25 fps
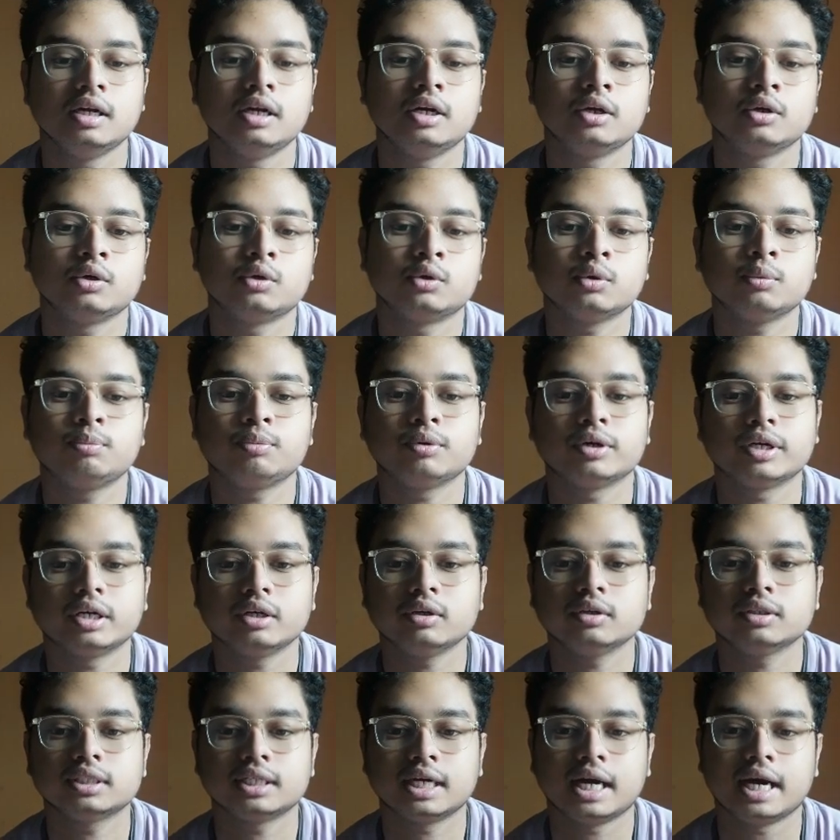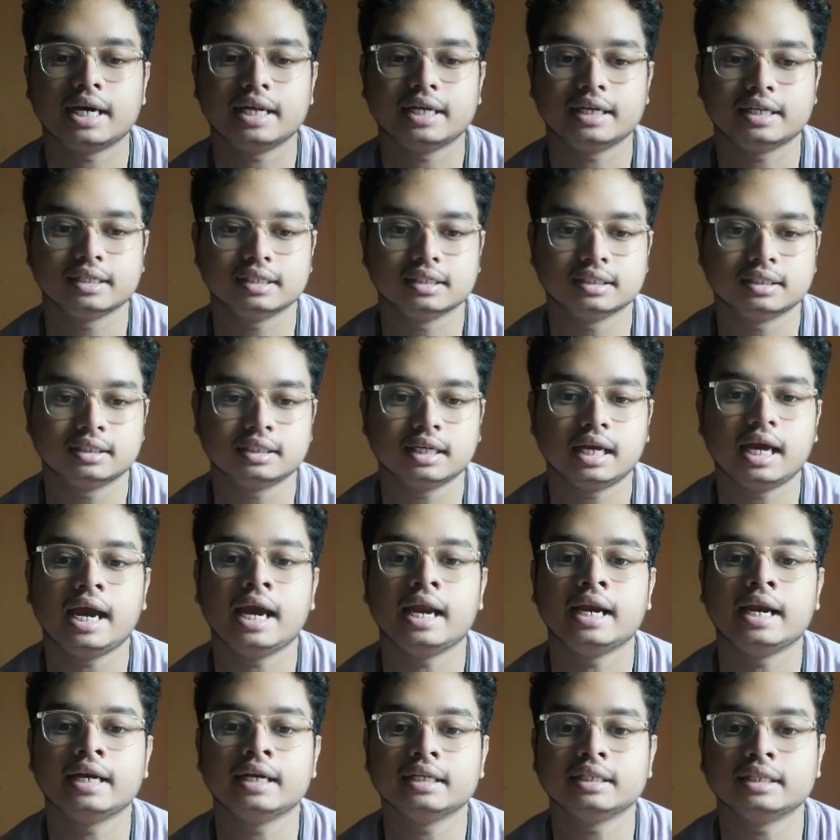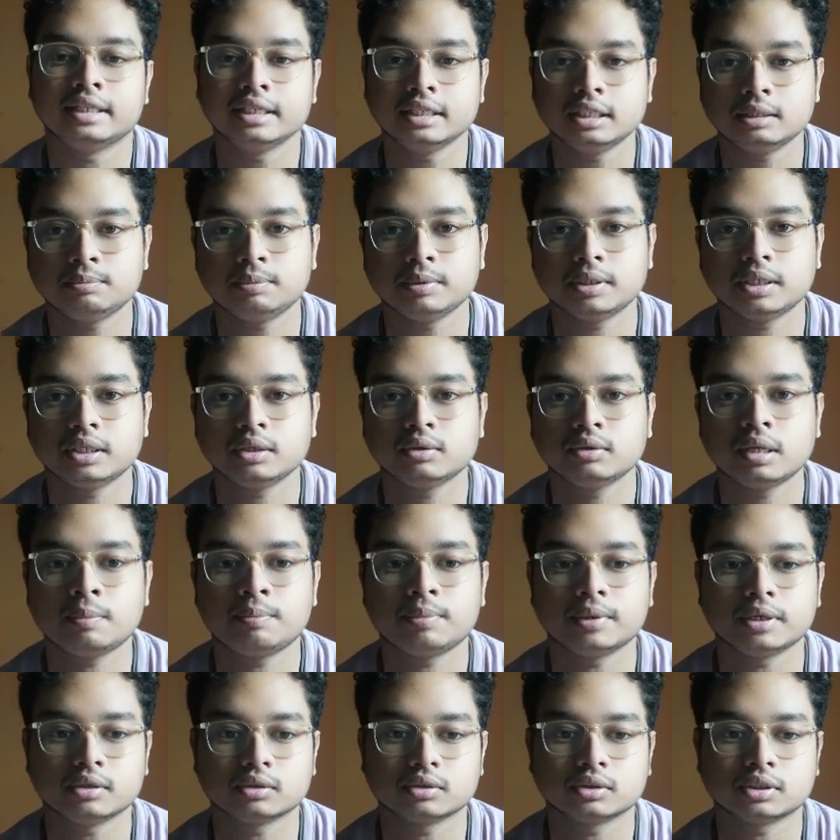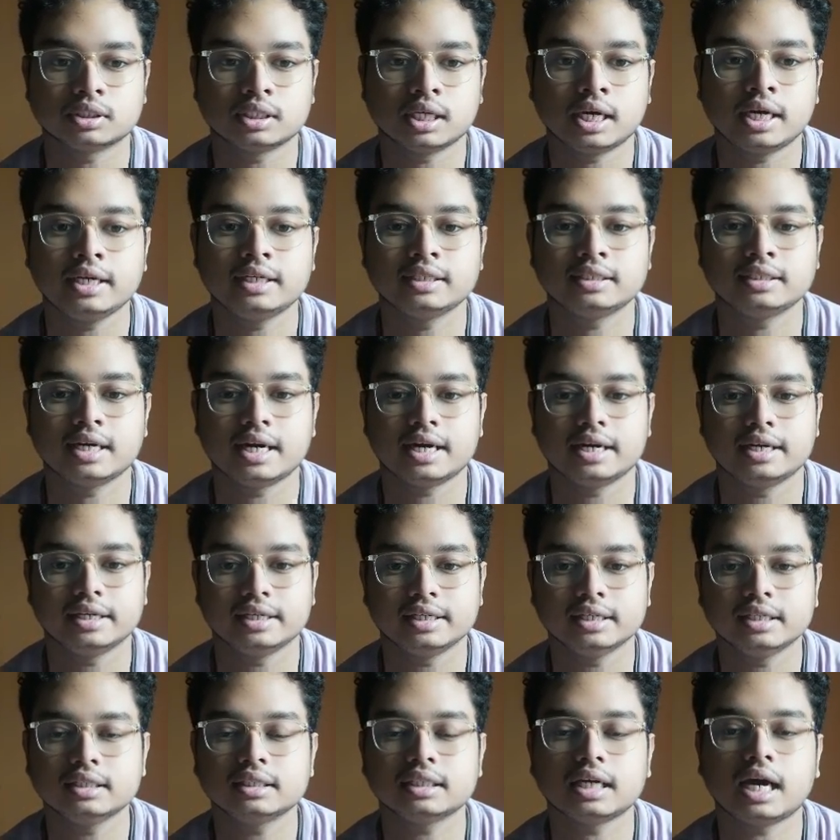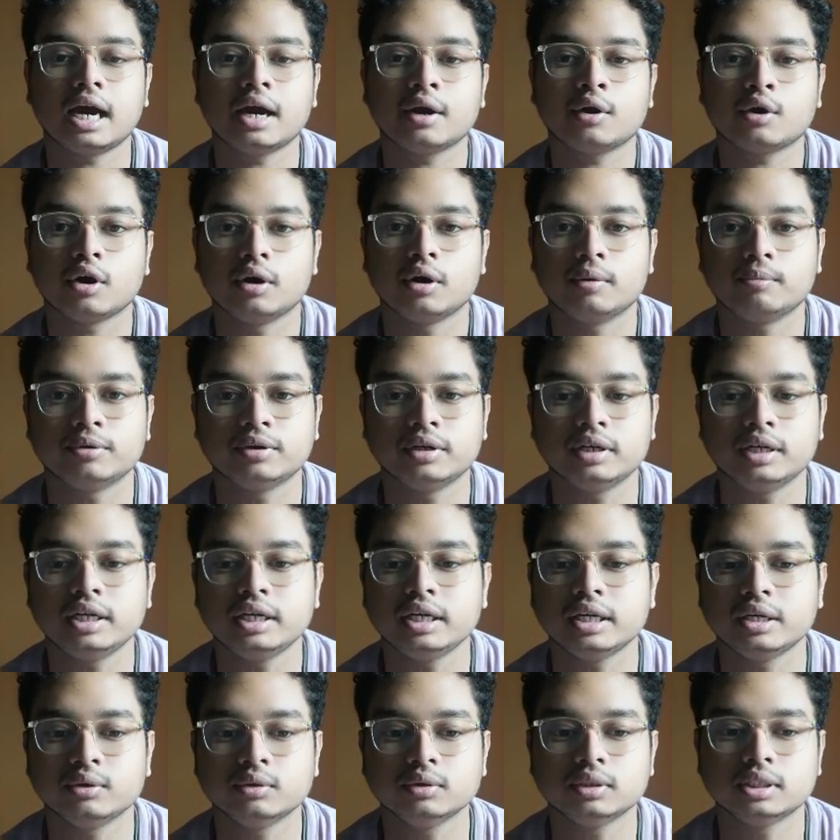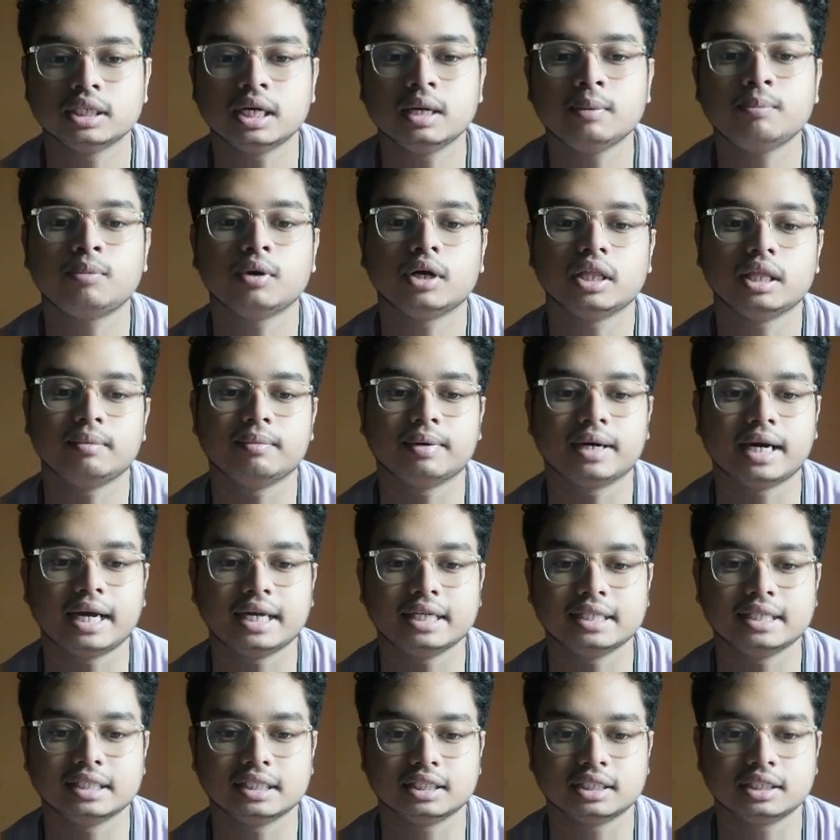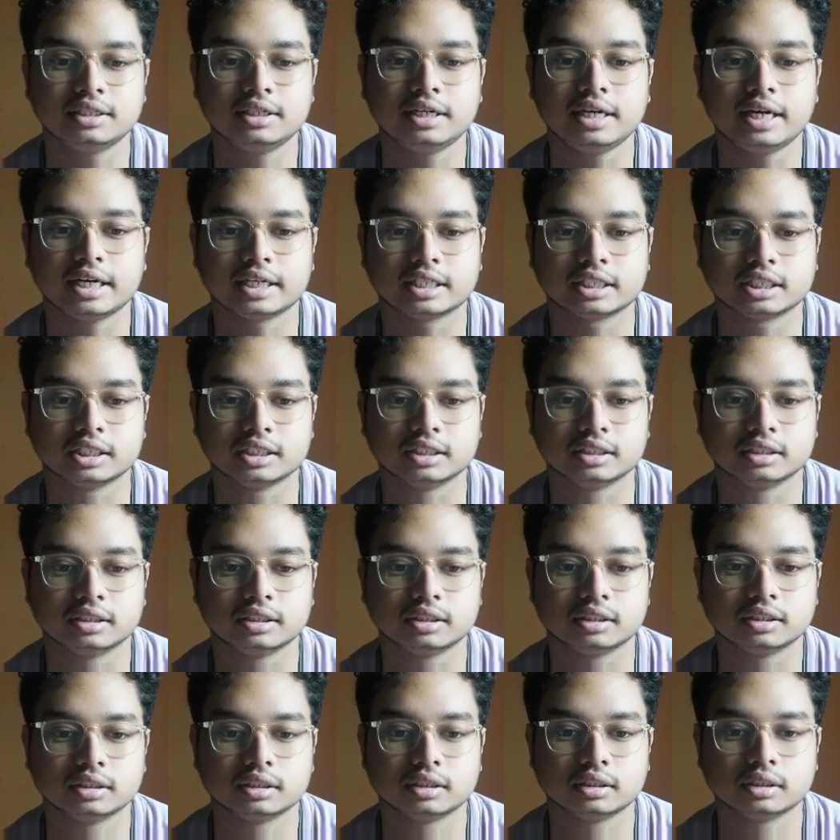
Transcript: to produce radicals, and these particular peroxides radicals are commonly used in a polymerization reactions.